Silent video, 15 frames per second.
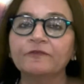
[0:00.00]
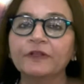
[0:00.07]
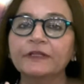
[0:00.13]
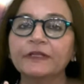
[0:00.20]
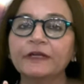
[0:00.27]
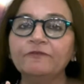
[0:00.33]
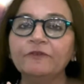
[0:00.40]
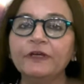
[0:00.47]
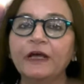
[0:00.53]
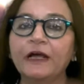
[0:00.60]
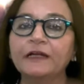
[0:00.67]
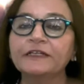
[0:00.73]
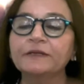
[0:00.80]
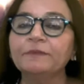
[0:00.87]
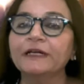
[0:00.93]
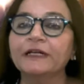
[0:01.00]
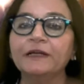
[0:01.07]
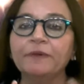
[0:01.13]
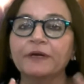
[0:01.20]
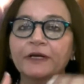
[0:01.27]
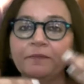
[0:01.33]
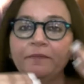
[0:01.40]
then we ultimately
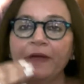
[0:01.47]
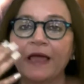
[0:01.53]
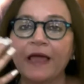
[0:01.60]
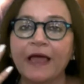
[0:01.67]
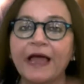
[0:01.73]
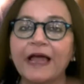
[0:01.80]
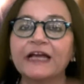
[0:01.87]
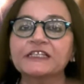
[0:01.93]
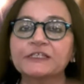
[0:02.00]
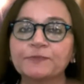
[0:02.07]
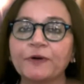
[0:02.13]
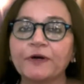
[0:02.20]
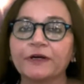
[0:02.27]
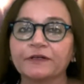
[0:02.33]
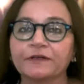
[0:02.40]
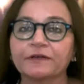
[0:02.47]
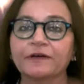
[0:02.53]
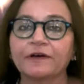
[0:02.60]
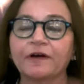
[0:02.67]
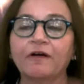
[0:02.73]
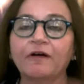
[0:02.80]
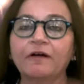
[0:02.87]
become expert
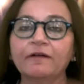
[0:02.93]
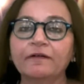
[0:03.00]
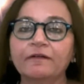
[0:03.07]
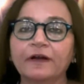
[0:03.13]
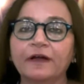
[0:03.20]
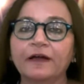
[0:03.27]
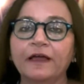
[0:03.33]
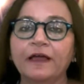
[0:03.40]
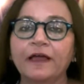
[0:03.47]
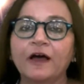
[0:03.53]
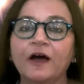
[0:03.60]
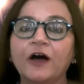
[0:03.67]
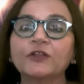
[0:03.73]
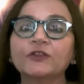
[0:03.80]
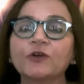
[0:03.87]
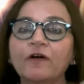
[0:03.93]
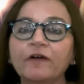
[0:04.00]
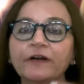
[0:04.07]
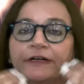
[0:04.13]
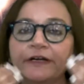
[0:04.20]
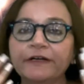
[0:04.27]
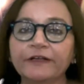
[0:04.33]
or
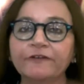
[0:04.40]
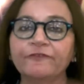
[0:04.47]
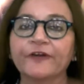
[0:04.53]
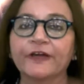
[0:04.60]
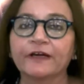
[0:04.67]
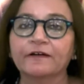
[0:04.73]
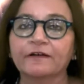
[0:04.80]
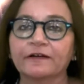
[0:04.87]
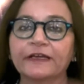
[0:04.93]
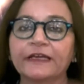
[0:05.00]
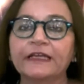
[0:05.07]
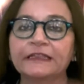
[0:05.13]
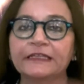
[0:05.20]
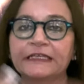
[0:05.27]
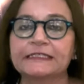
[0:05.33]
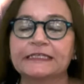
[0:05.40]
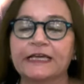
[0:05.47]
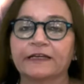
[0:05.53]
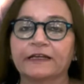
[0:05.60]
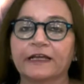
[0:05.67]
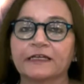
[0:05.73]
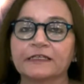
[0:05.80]
authoritative figure in these
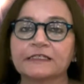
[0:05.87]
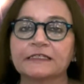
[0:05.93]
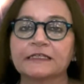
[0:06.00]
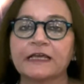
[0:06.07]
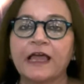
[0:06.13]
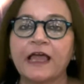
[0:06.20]
areas.